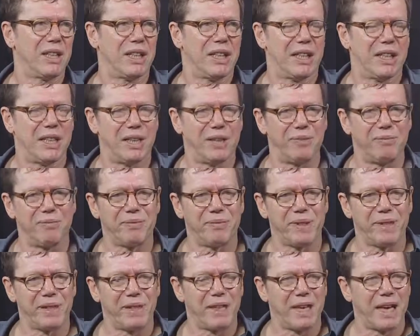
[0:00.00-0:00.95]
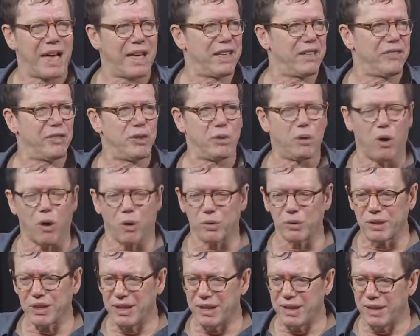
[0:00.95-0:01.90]
And if you
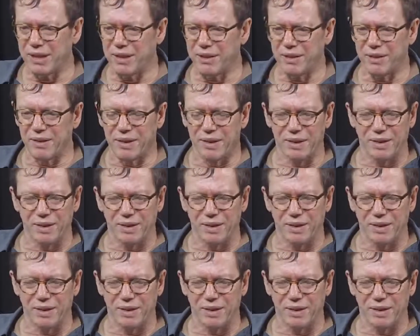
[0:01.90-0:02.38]
only